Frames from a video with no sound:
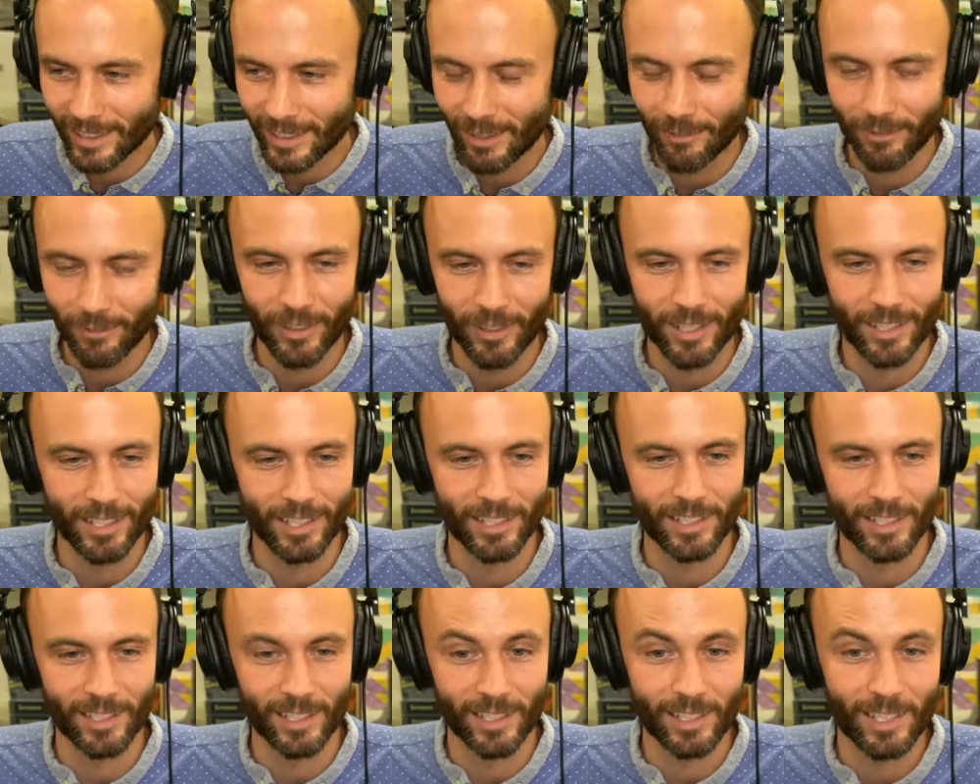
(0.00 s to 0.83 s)

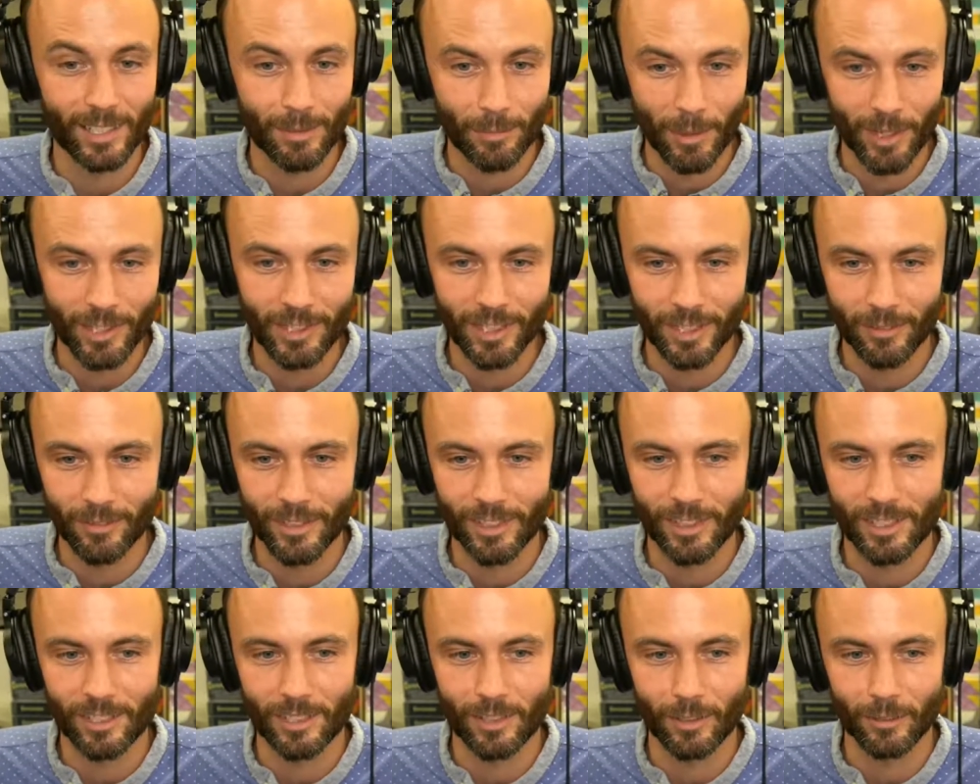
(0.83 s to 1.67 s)
Especially if
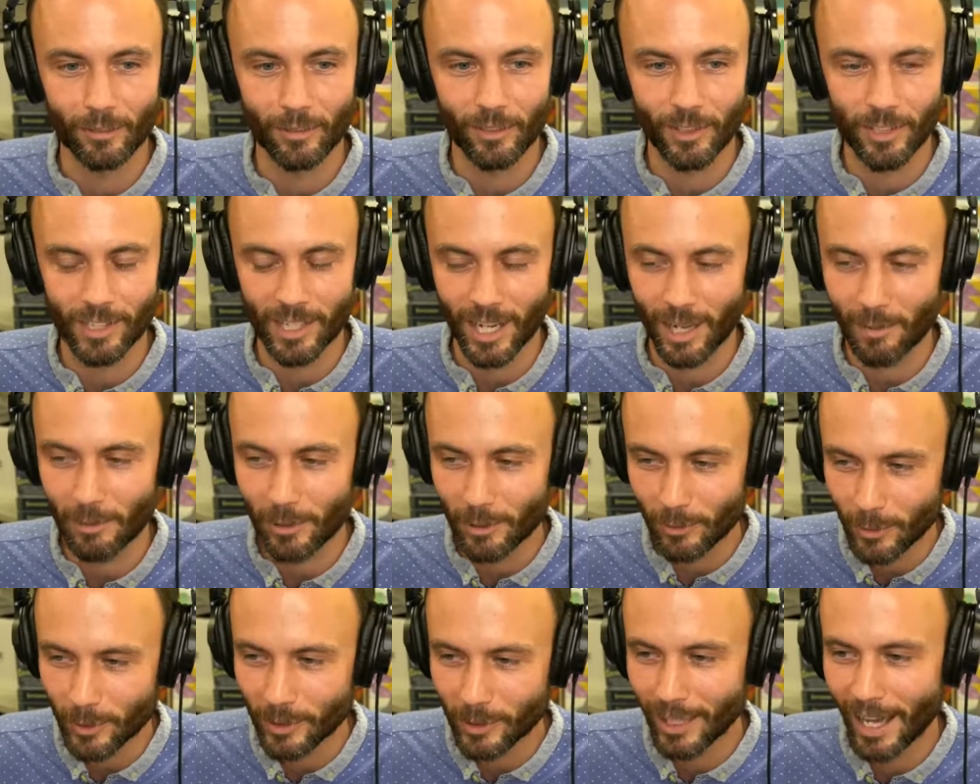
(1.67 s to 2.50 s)
this is your first time,
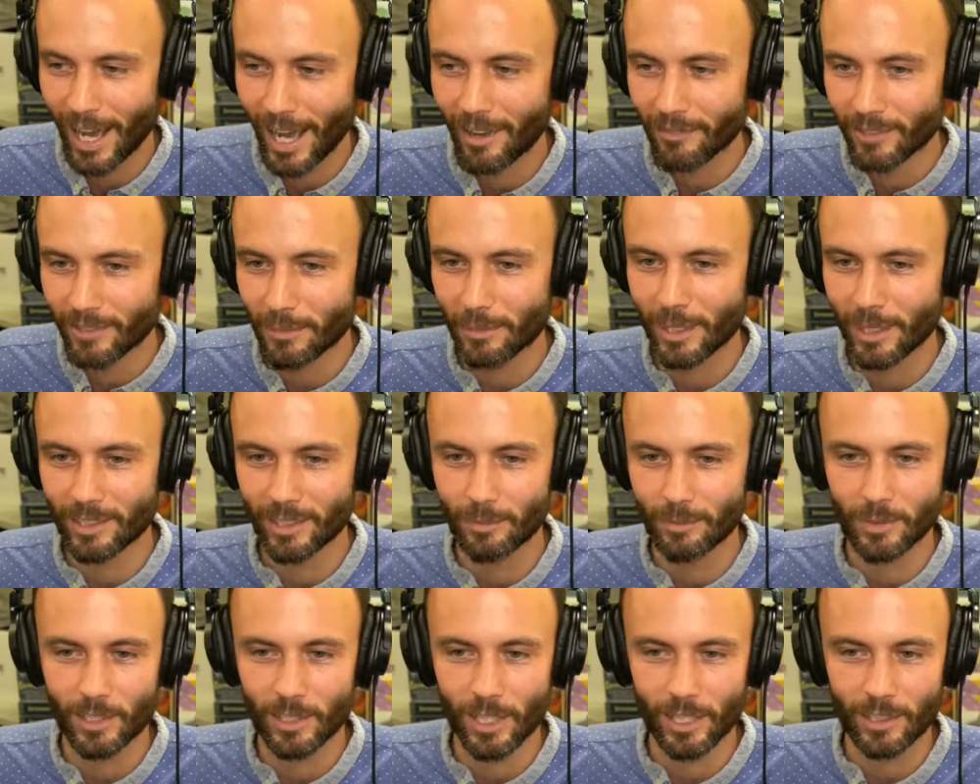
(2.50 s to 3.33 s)
you will have to make
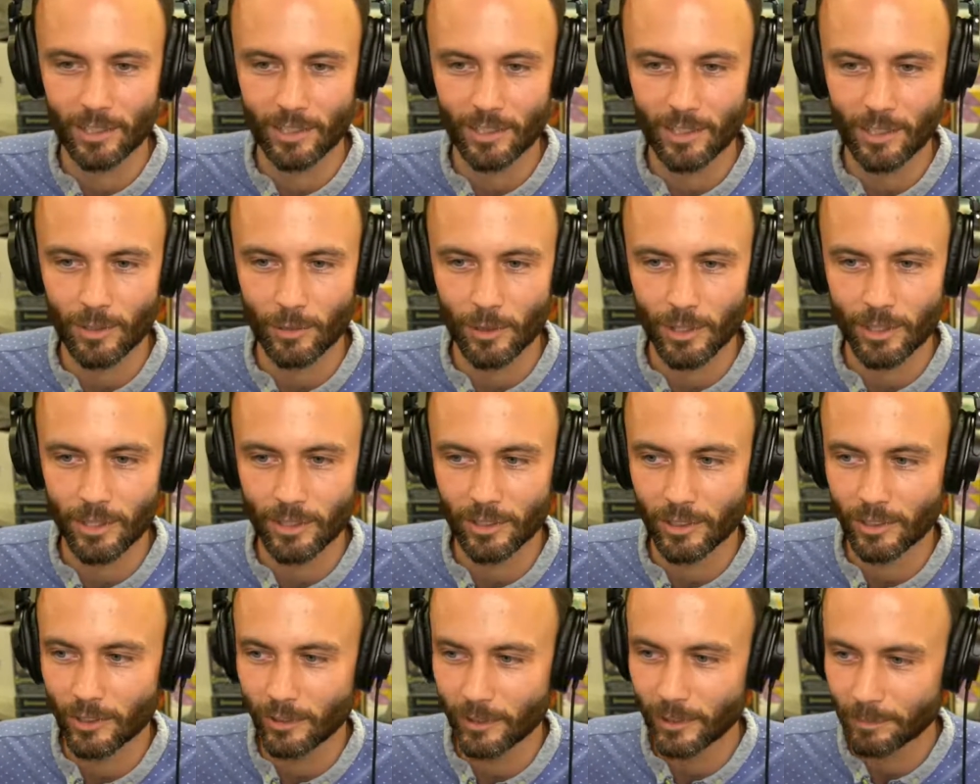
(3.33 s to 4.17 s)
some changes to what
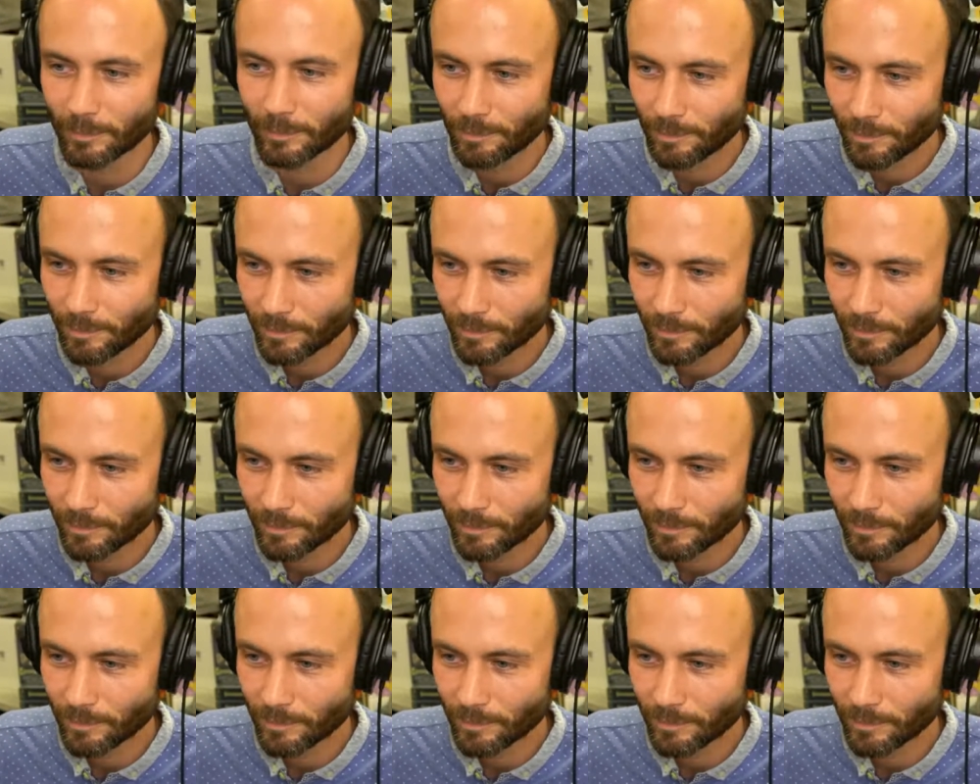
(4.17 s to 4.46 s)
you're doing.